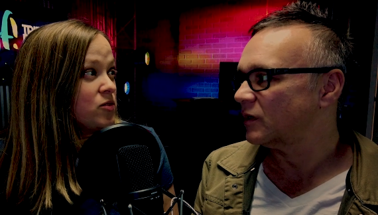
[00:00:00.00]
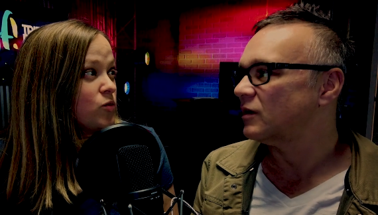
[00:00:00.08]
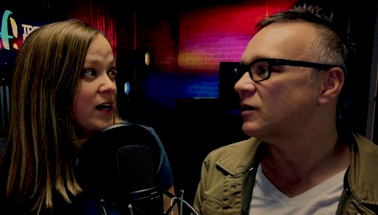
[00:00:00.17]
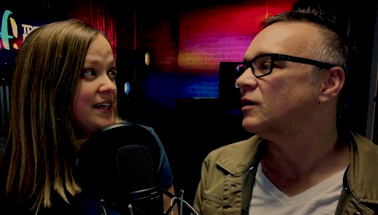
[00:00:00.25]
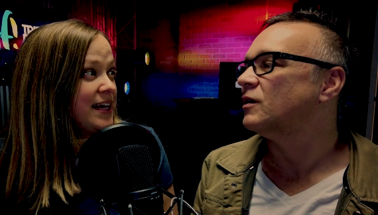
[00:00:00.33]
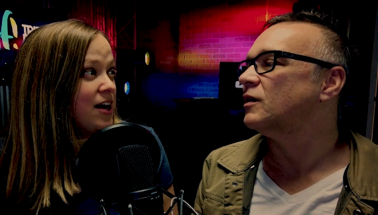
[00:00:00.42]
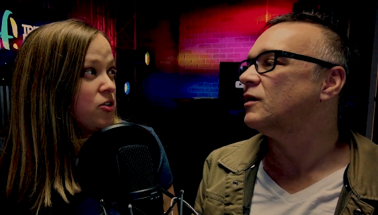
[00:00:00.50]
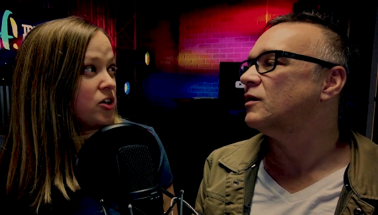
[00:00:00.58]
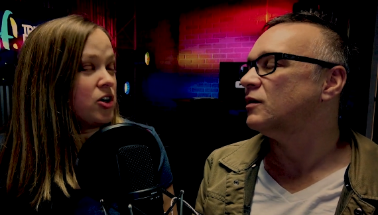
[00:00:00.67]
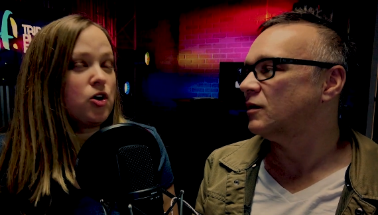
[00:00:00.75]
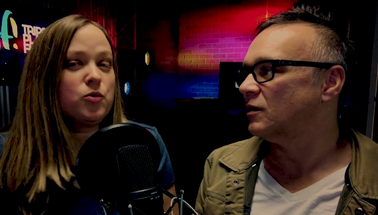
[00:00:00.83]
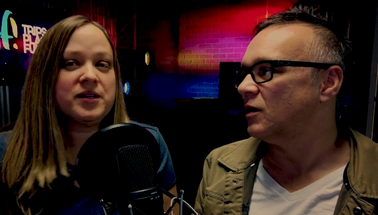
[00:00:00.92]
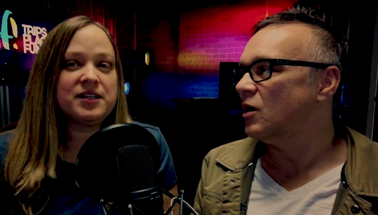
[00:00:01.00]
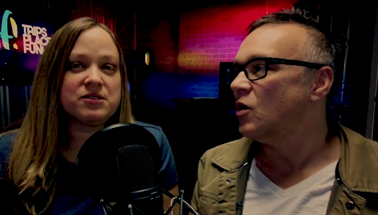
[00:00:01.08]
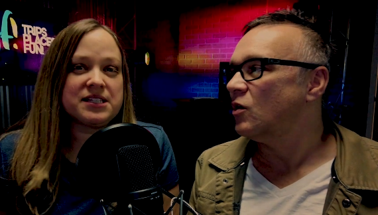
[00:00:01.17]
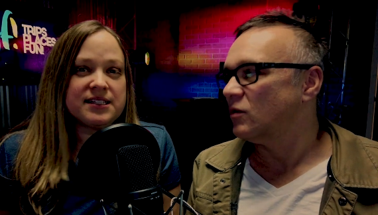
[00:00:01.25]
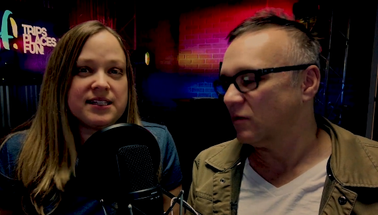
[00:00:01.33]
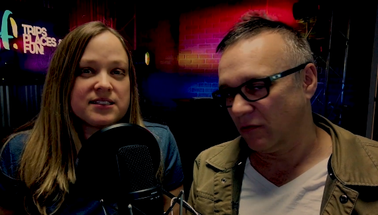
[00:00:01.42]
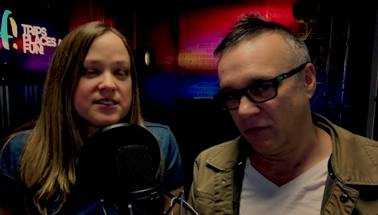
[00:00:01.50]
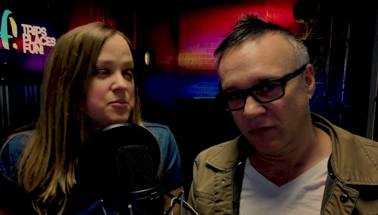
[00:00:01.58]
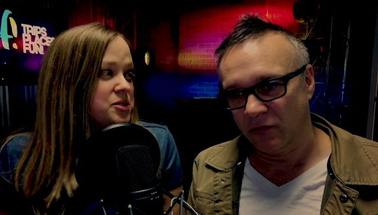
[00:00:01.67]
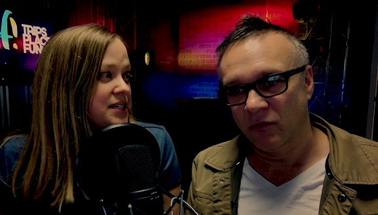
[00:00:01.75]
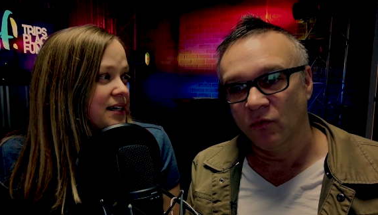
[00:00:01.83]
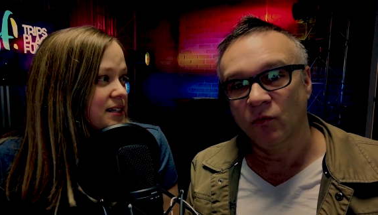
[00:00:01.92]
Speaker 1: open right now or opening within the next
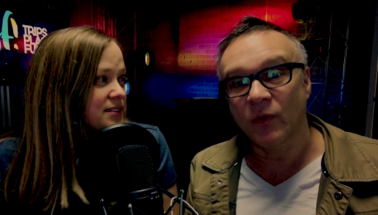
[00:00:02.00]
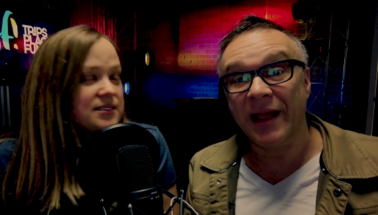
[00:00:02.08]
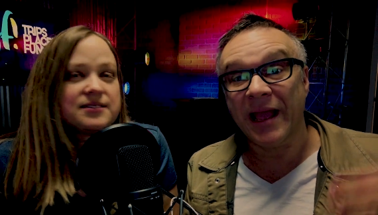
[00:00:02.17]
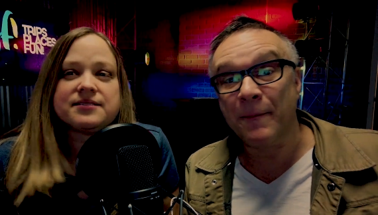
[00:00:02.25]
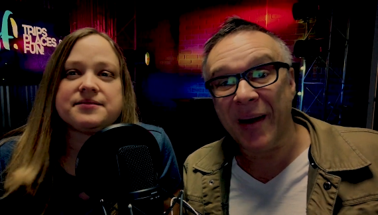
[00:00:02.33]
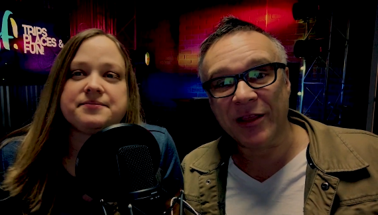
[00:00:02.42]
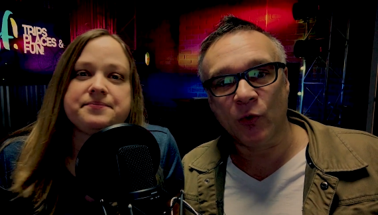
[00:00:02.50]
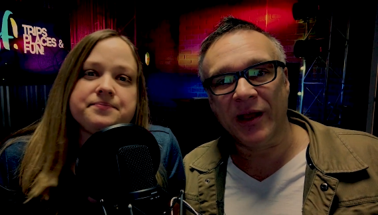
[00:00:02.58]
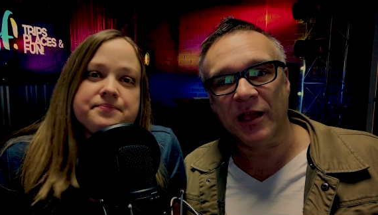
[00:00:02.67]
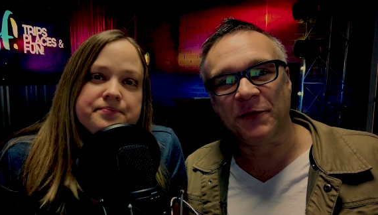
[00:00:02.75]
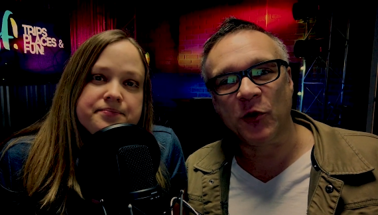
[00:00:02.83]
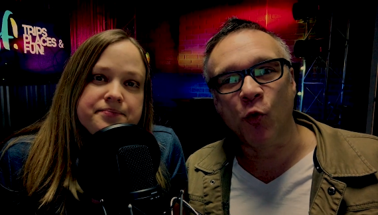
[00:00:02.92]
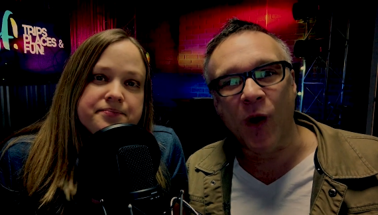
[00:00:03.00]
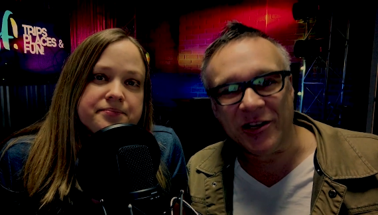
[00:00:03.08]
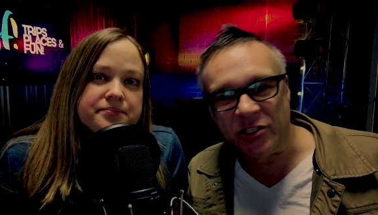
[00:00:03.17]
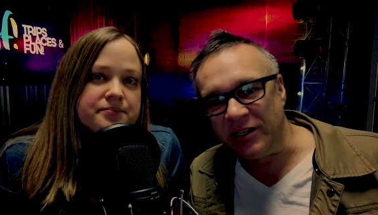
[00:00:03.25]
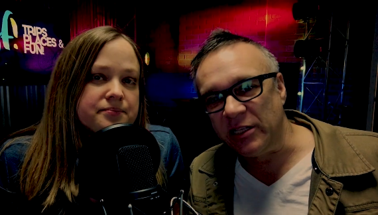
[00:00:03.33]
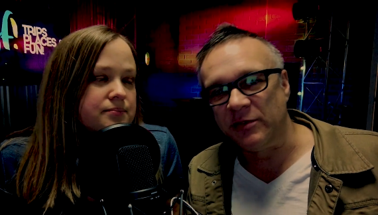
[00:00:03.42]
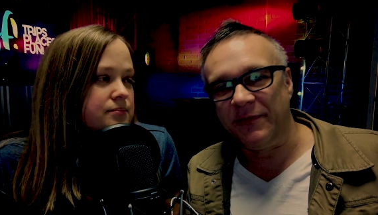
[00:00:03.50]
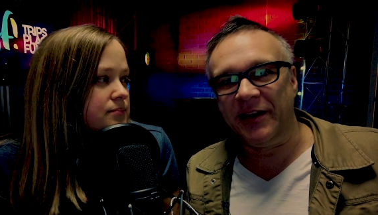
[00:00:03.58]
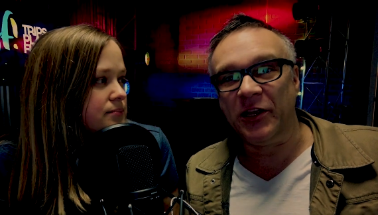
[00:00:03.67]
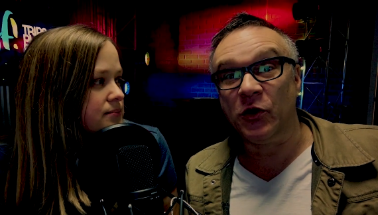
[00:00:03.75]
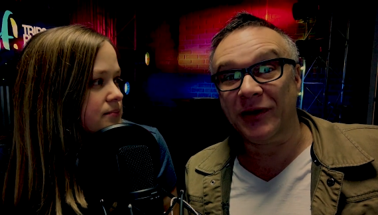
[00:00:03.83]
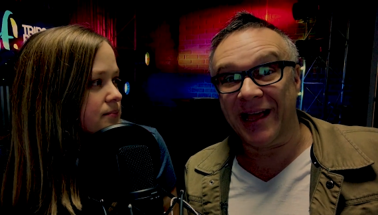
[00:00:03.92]
couple of days. Right.
Speaker 2: And by the way, if you're watching this
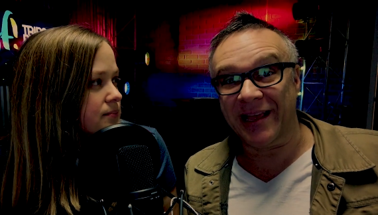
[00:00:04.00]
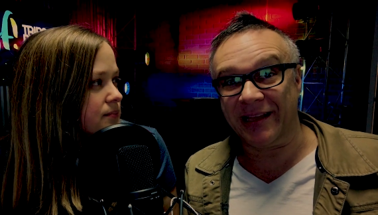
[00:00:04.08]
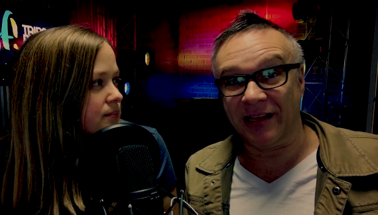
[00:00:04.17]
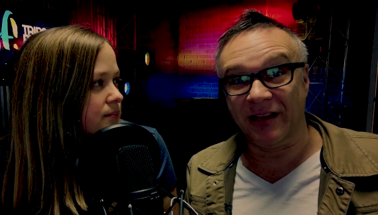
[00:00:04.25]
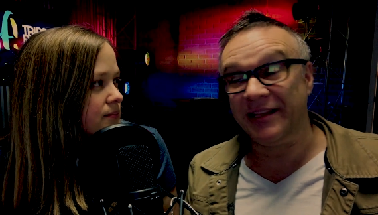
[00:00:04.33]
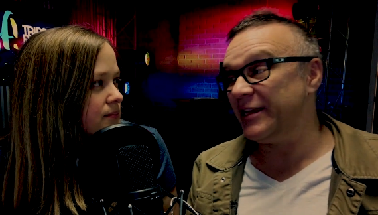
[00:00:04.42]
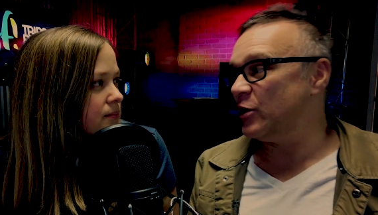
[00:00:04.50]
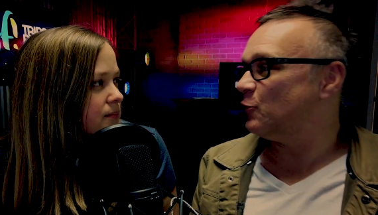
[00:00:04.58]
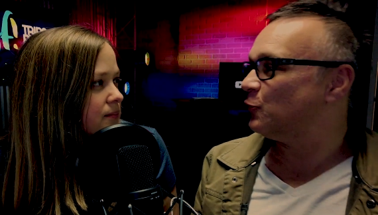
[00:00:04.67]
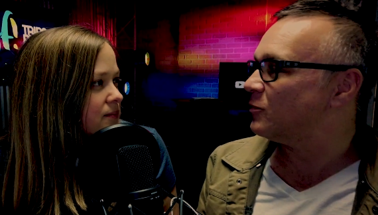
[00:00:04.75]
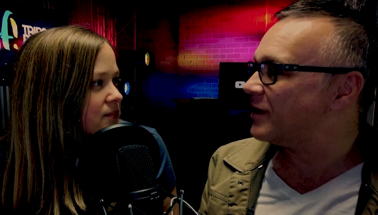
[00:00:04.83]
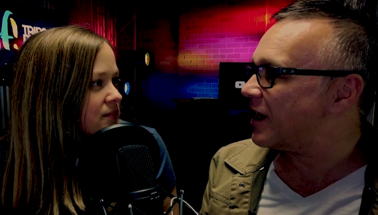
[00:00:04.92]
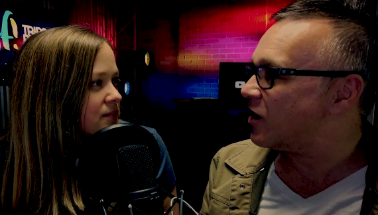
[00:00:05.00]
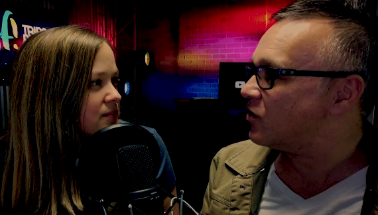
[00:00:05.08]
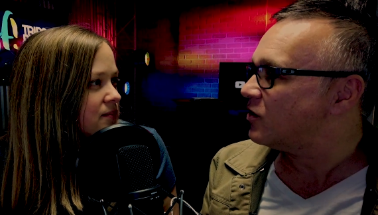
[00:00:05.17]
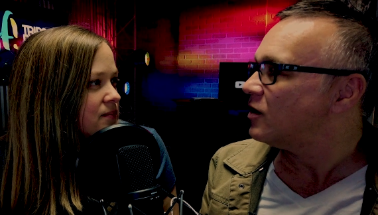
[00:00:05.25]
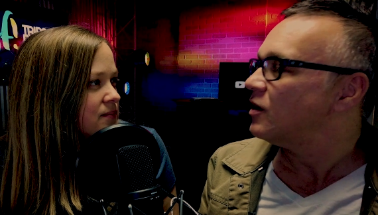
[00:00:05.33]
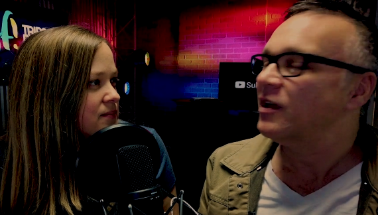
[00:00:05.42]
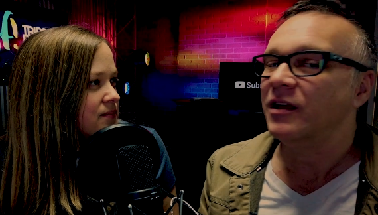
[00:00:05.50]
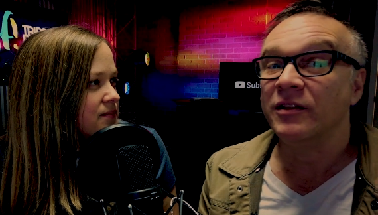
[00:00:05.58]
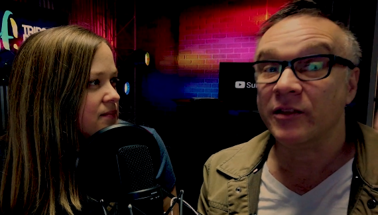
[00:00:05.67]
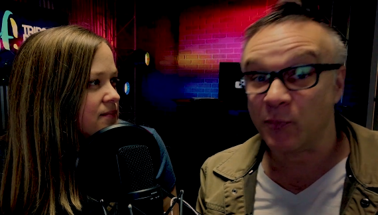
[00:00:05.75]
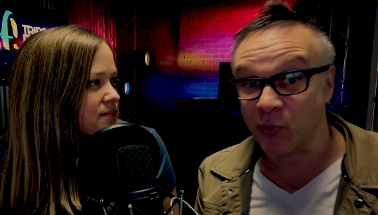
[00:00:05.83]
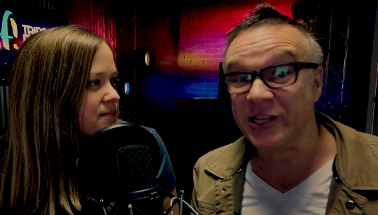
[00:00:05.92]
video like a year from now,
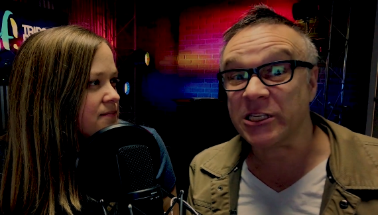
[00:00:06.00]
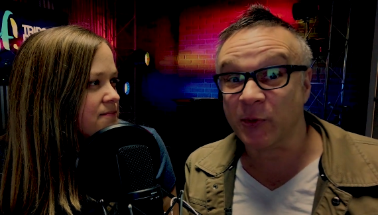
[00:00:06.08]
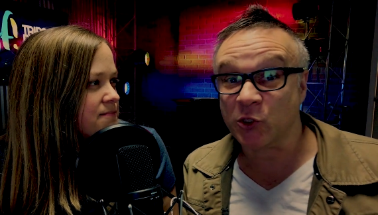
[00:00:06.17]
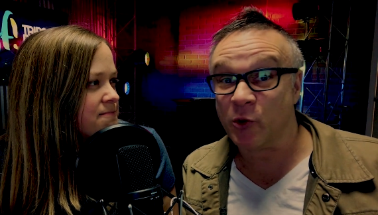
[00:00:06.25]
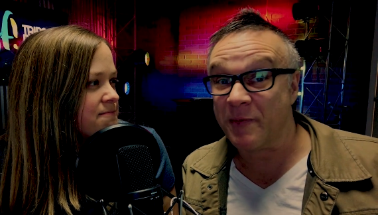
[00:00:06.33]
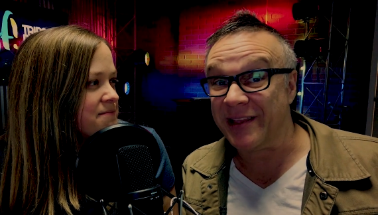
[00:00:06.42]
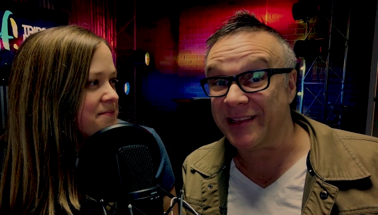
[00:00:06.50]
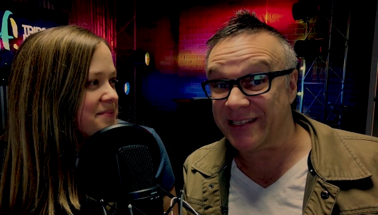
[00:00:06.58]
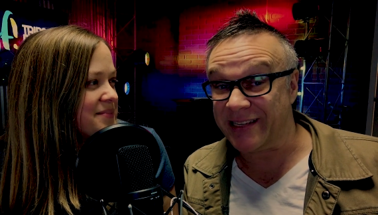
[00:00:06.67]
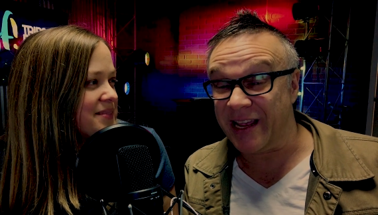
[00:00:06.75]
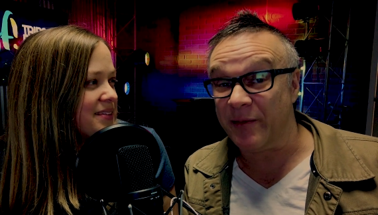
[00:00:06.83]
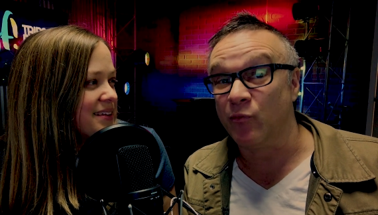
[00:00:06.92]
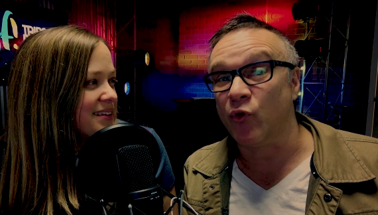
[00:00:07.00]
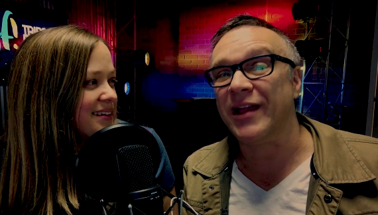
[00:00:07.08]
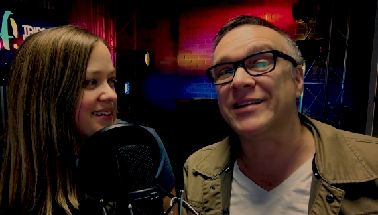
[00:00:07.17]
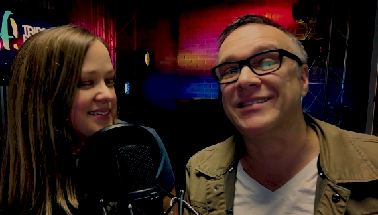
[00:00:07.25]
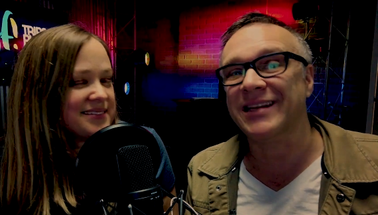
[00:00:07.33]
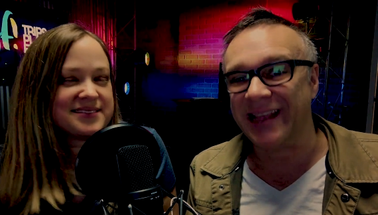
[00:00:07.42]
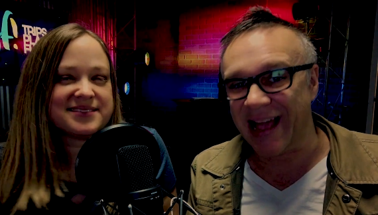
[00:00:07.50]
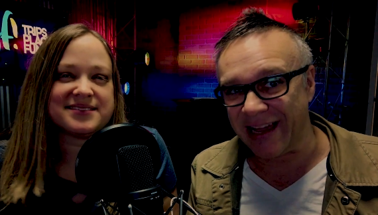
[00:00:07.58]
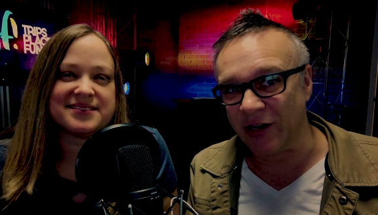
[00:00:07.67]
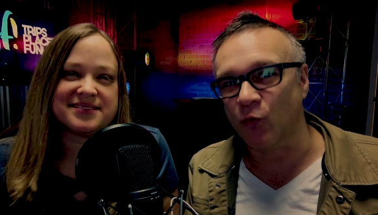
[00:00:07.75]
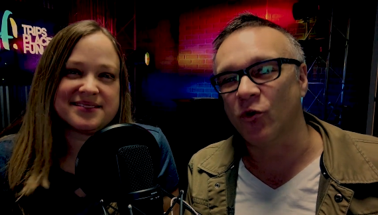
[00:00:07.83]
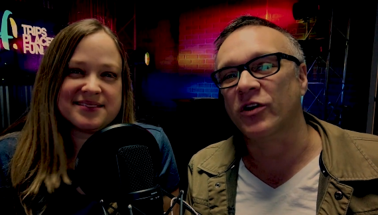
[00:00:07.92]
the principles remain the same. Branson
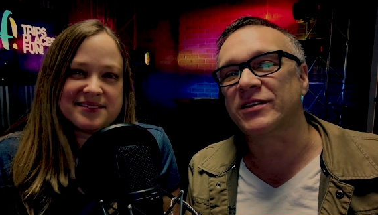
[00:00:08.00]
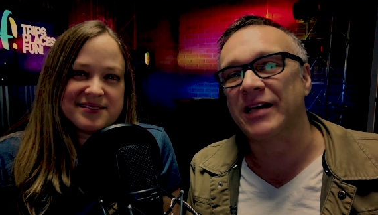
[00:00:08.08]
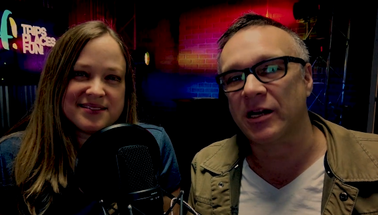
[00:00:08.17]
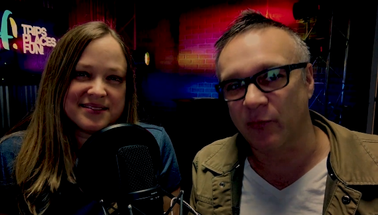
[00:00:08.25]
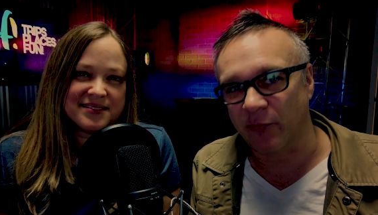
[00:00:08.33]
kind of works